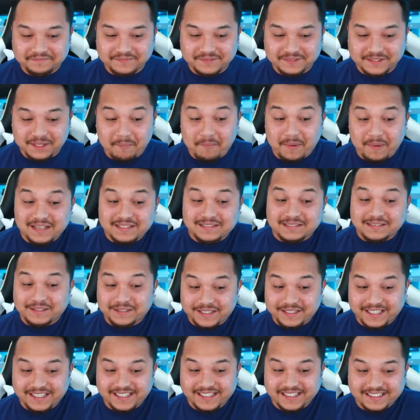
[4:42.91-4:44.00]
the best
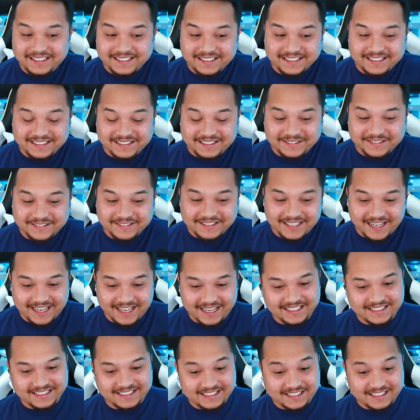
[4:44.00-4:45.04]
looking dude, and